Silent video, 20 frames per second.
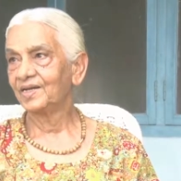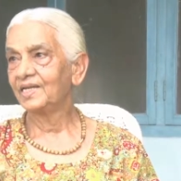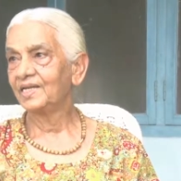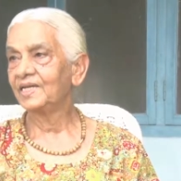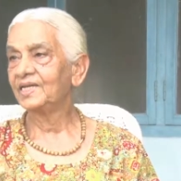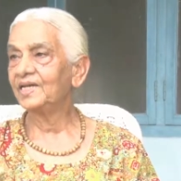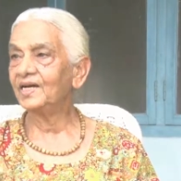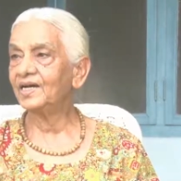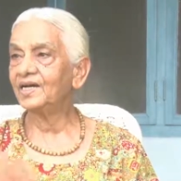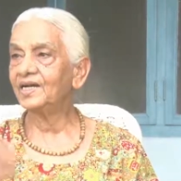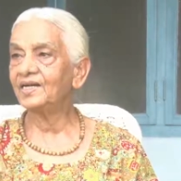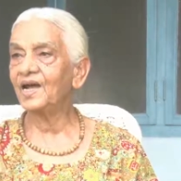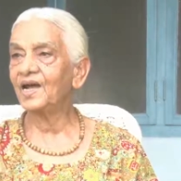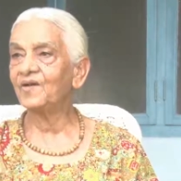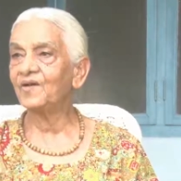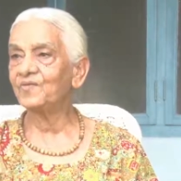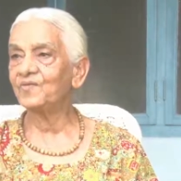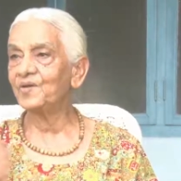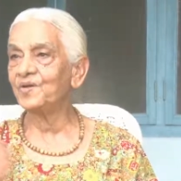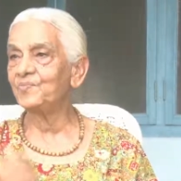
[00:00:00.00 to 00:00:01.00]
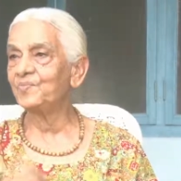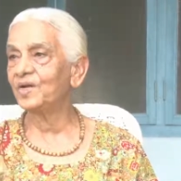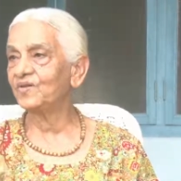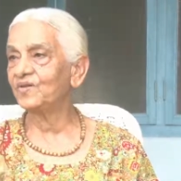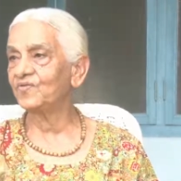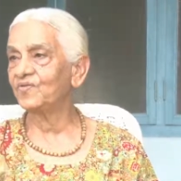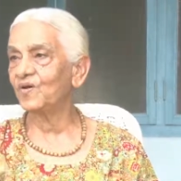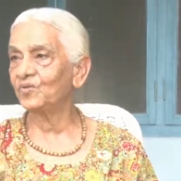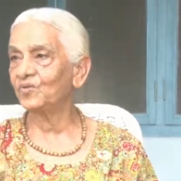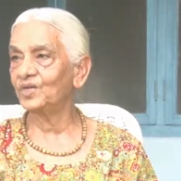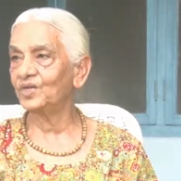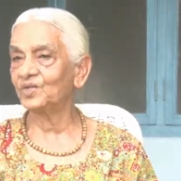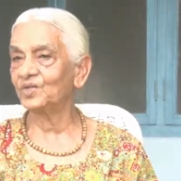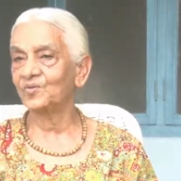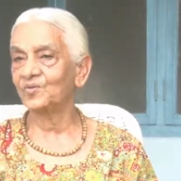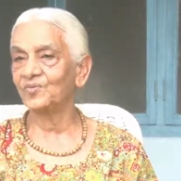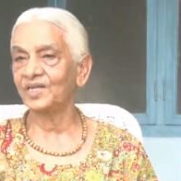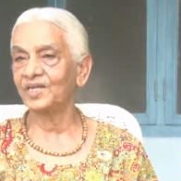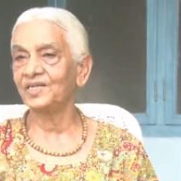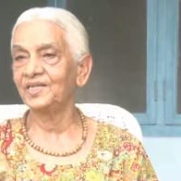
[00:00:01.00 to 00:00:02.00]
Here everybody found it
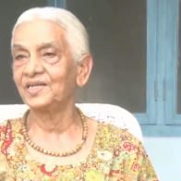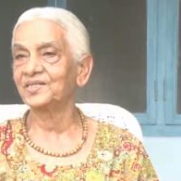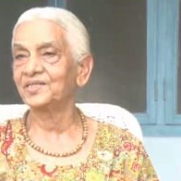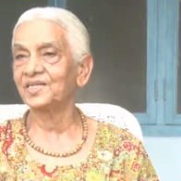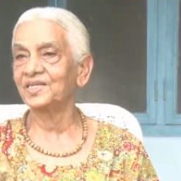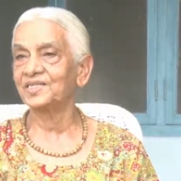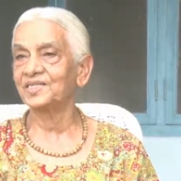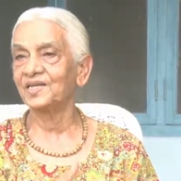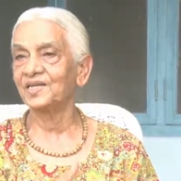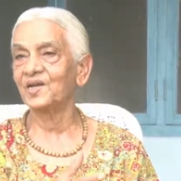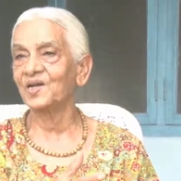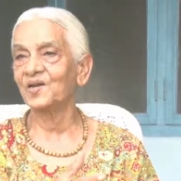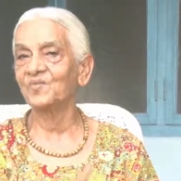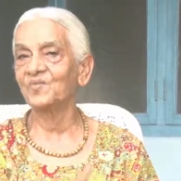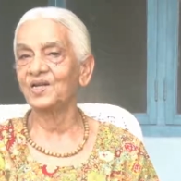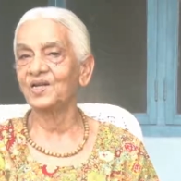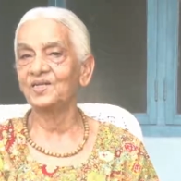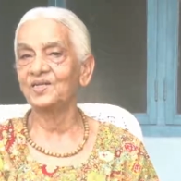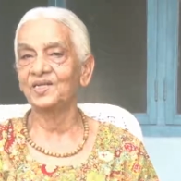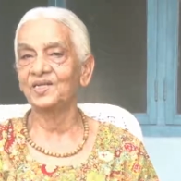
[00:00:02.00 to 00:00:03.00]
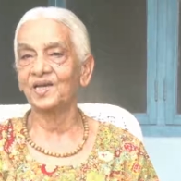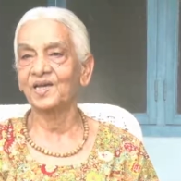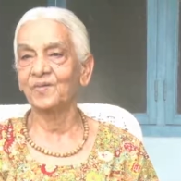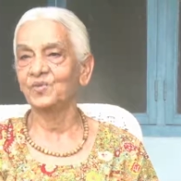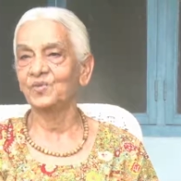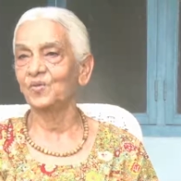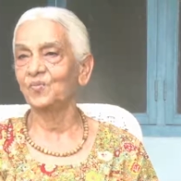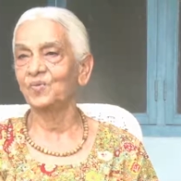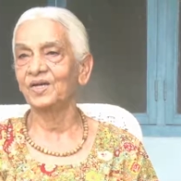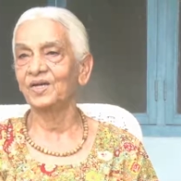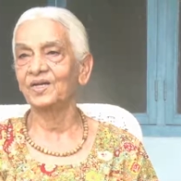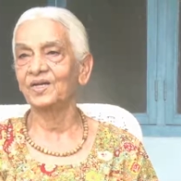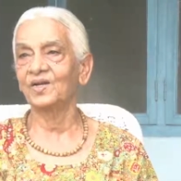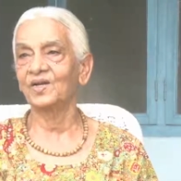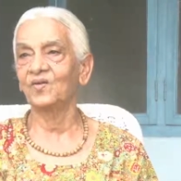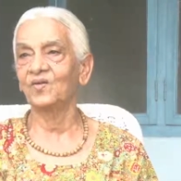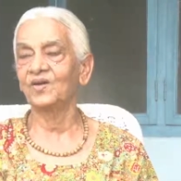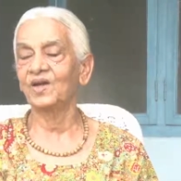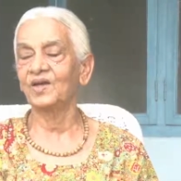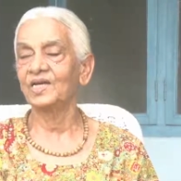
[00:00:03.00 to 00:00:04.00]
very interesting, and when it came to
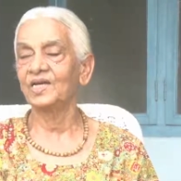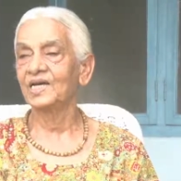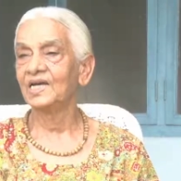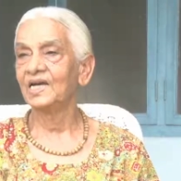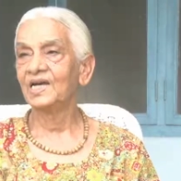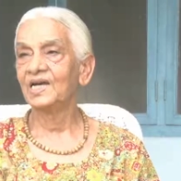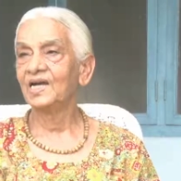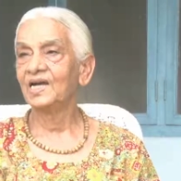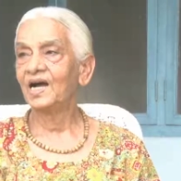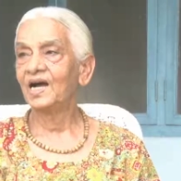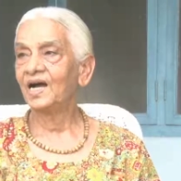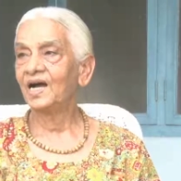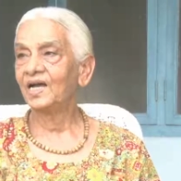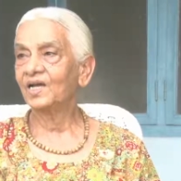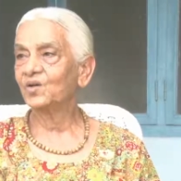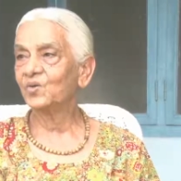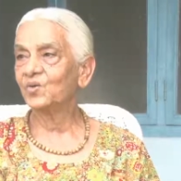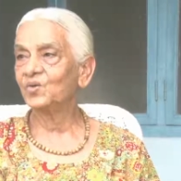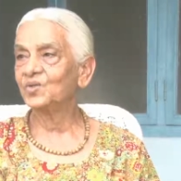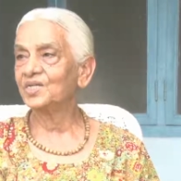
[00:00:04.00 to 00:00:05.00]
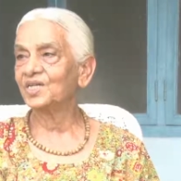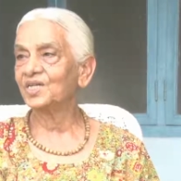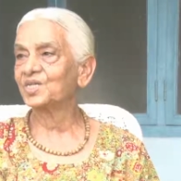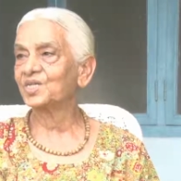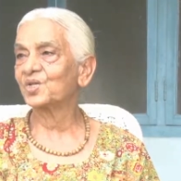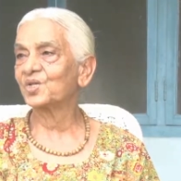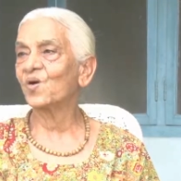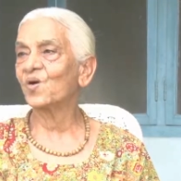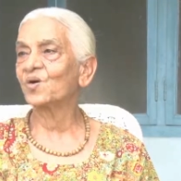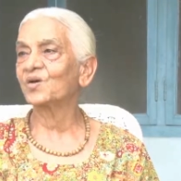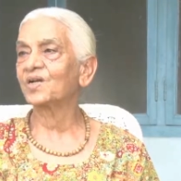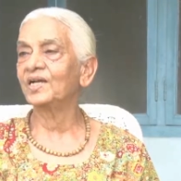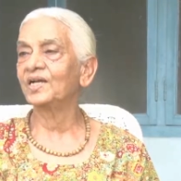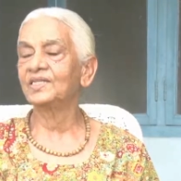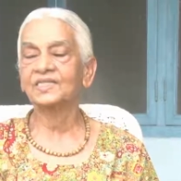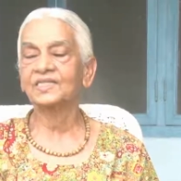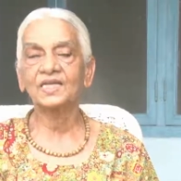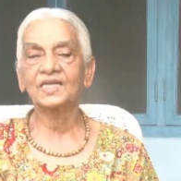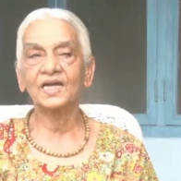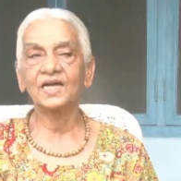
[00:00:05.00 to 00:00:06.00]
playground, I couldn't just talk. I
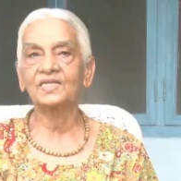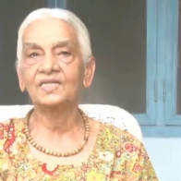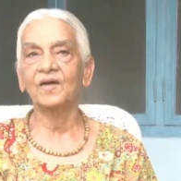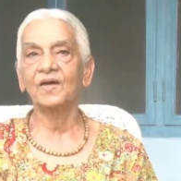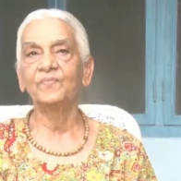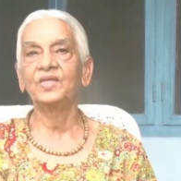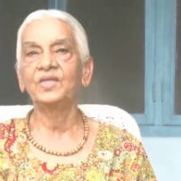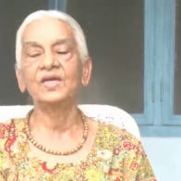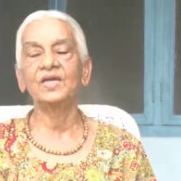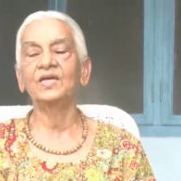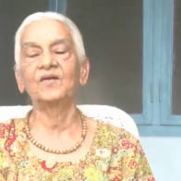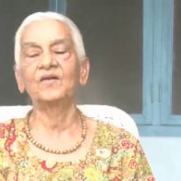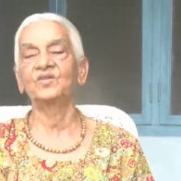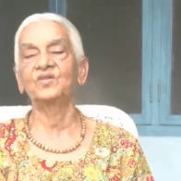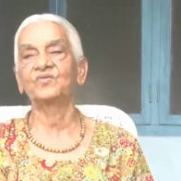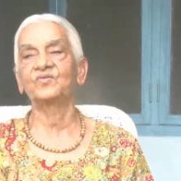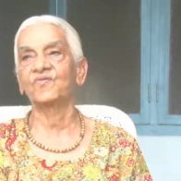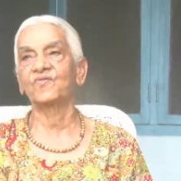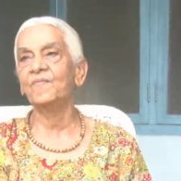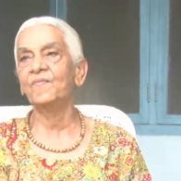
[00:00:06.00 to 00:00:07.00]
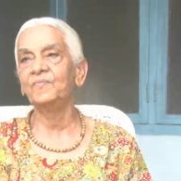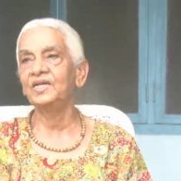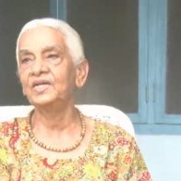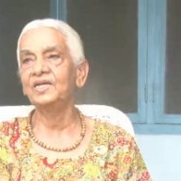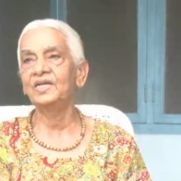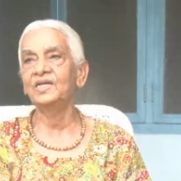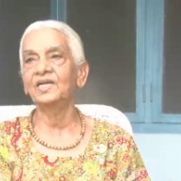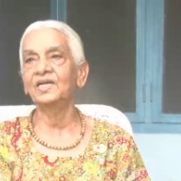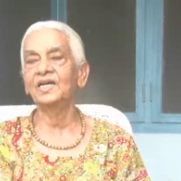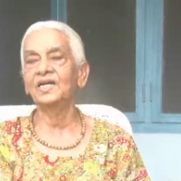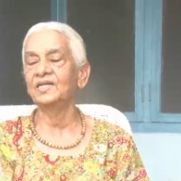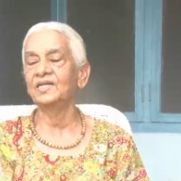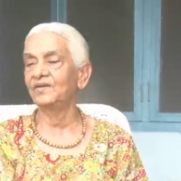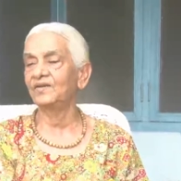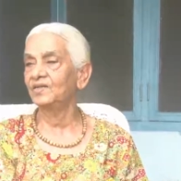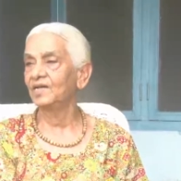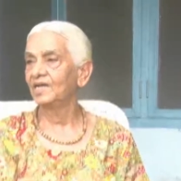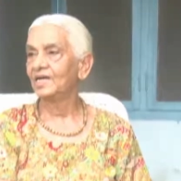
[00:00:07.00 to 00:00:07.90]
said something, I was fumbling, and